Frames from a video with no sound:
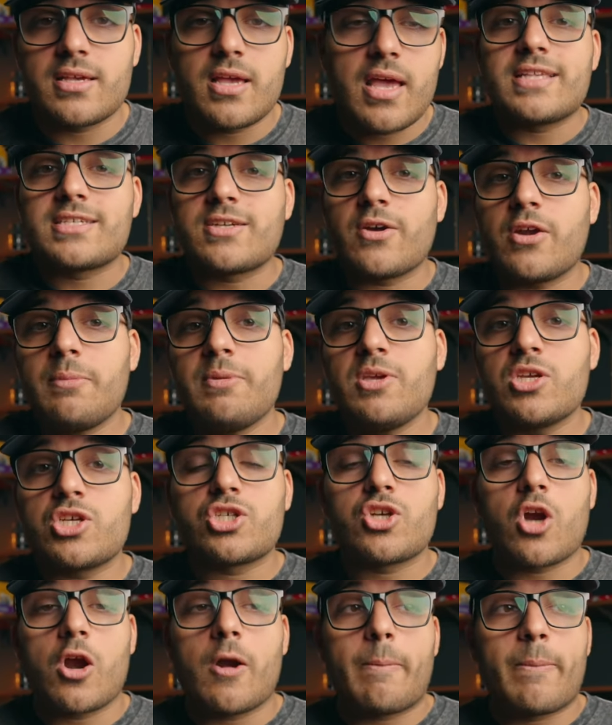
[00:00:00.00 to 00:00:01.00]
it's going to be
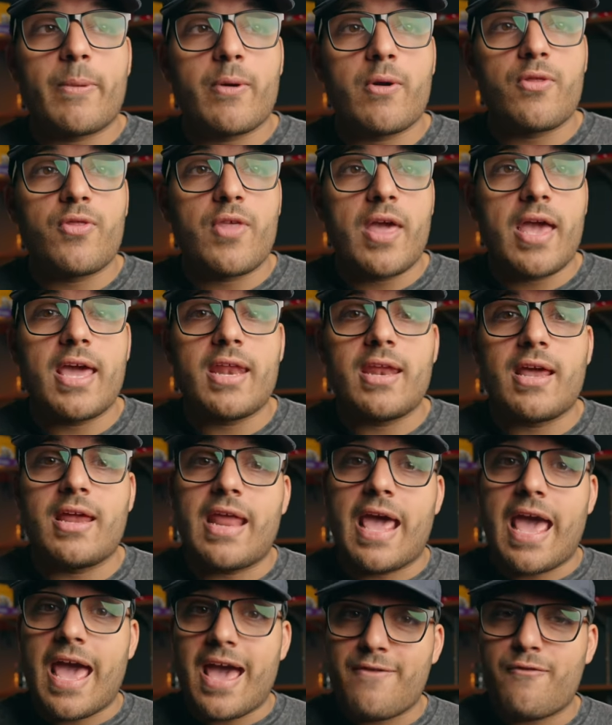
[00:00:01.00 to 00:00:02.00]
sharper than an
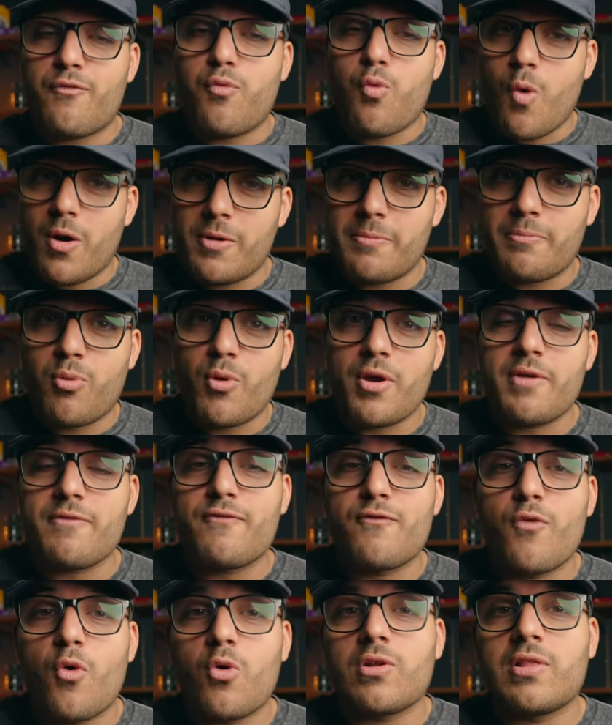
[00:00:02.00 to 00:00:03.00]

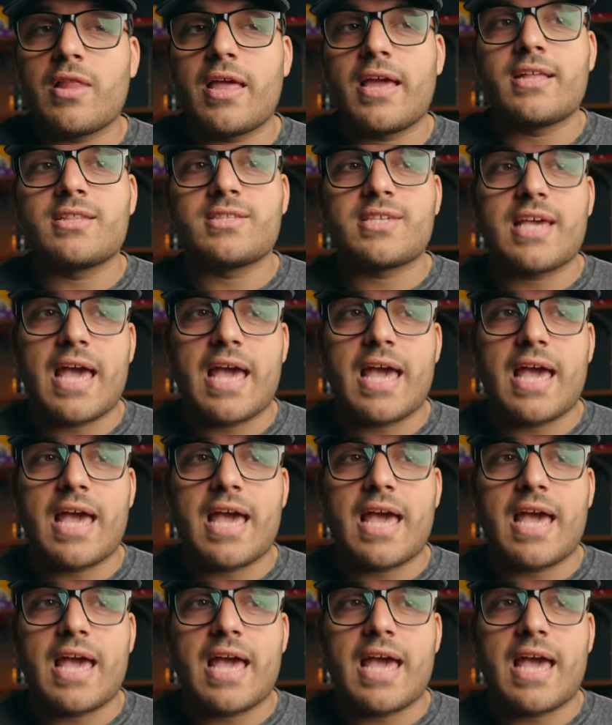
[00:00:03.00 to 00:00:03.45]
f1.4 lens